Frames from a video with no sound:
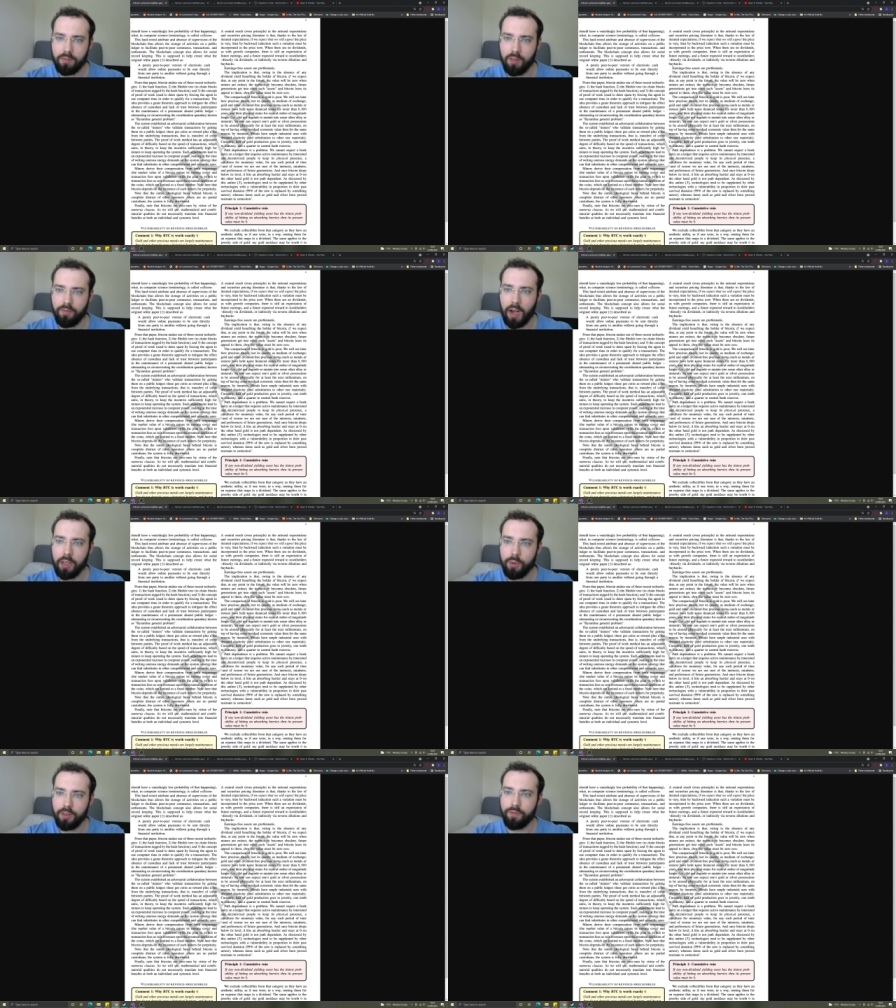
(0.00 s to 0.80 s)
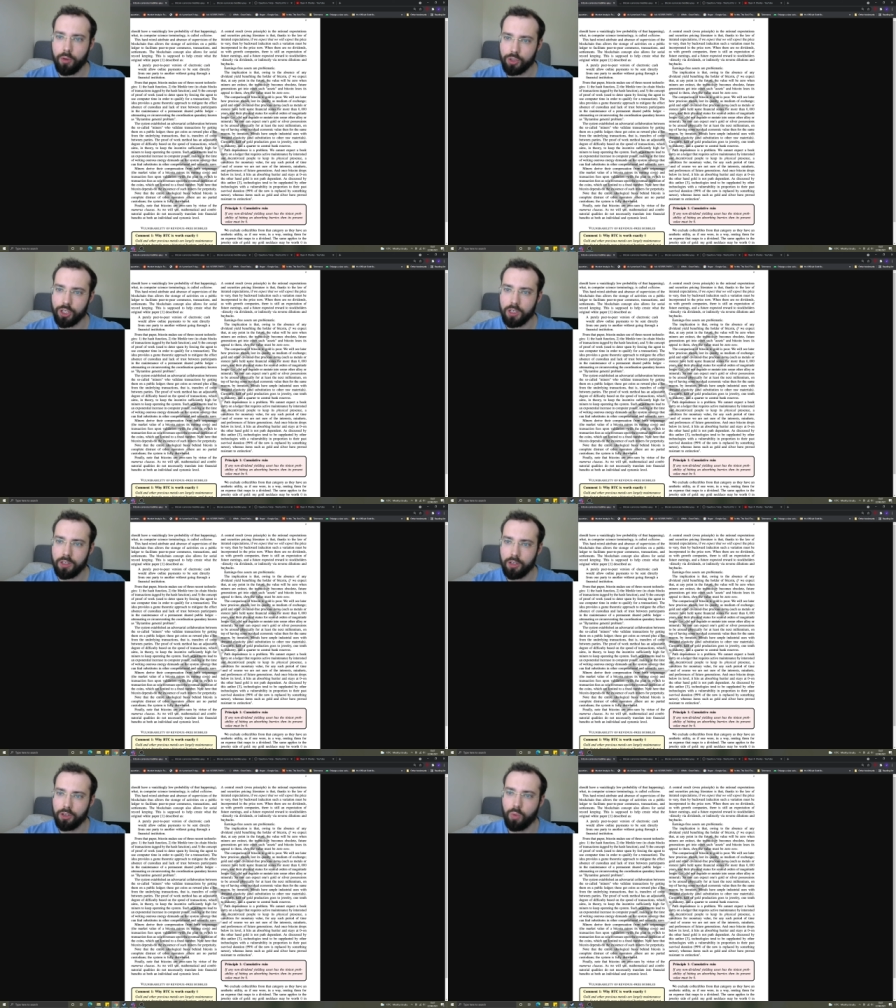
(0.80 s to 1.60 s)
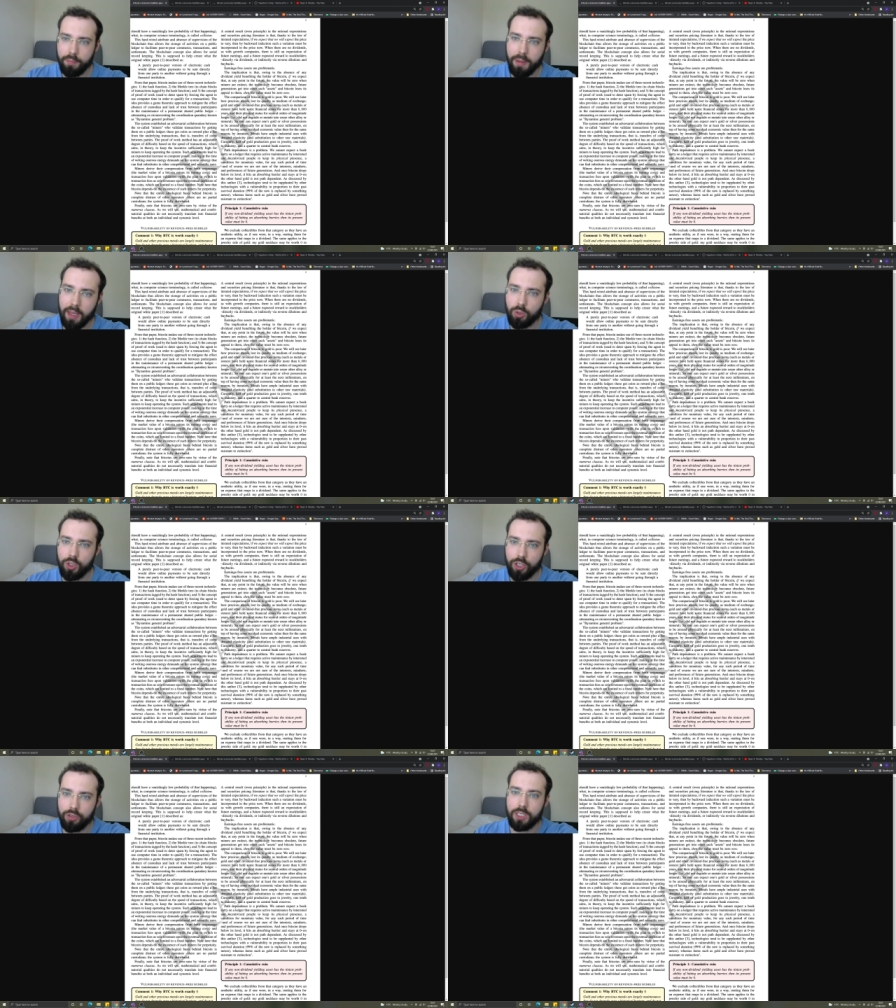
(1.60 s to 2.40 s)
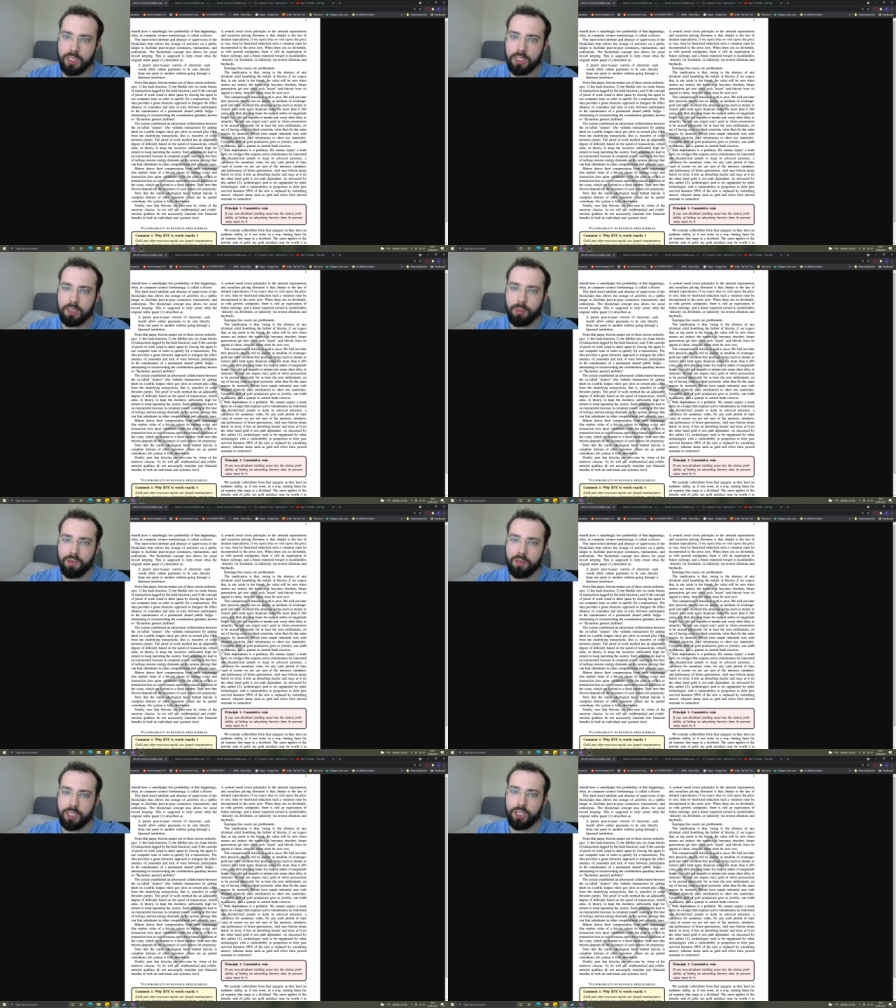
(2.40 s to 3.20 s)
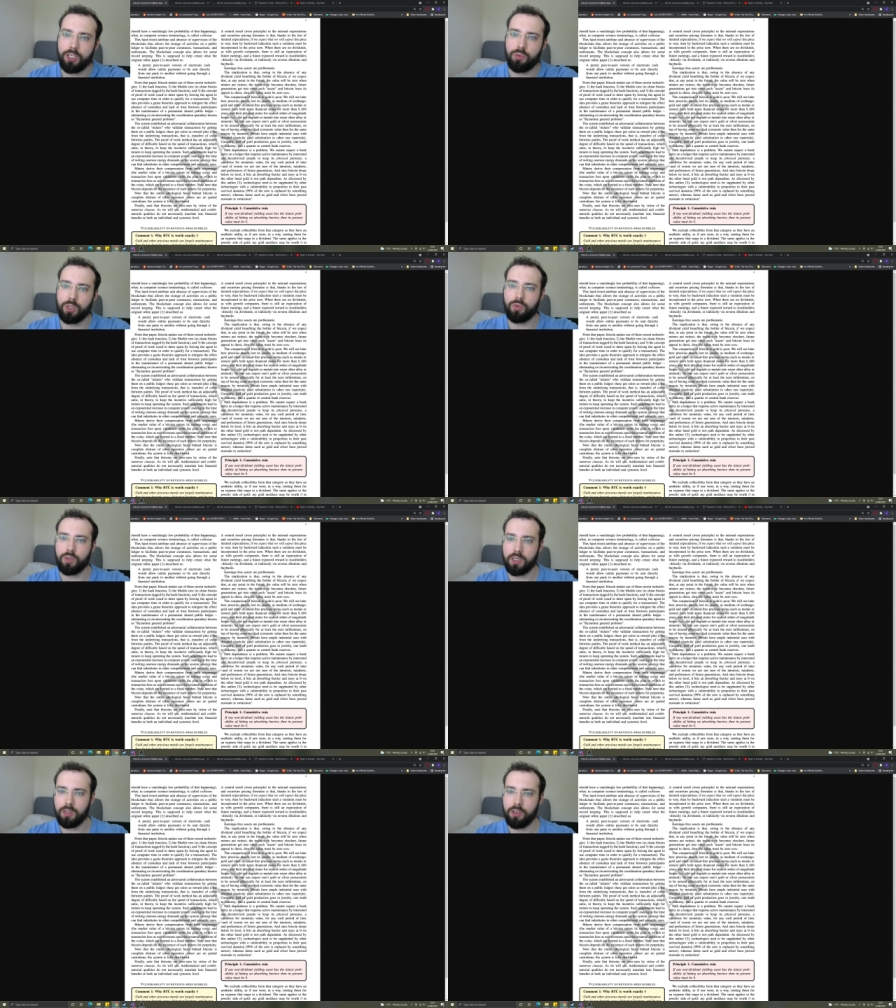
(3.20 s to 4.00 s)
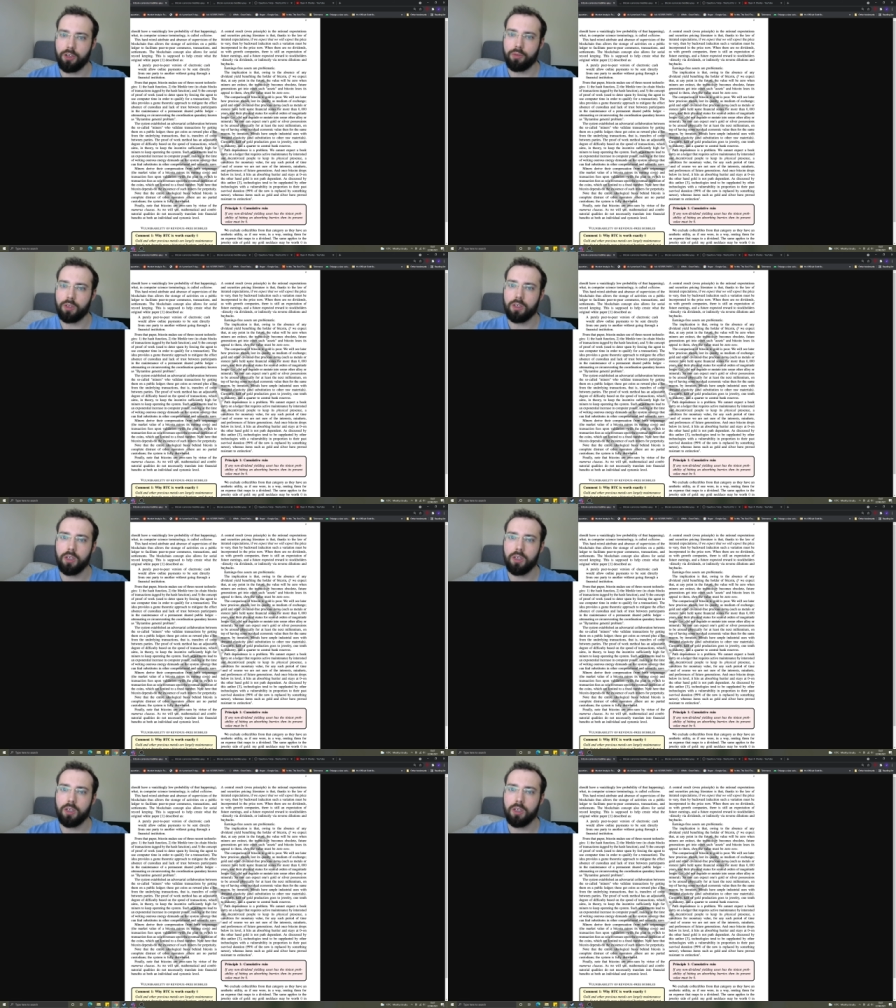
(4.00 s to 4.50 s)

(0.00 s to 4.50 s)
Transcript: the value in the future that you would be able to use it as a medium of exchange. You are storing, you know, the,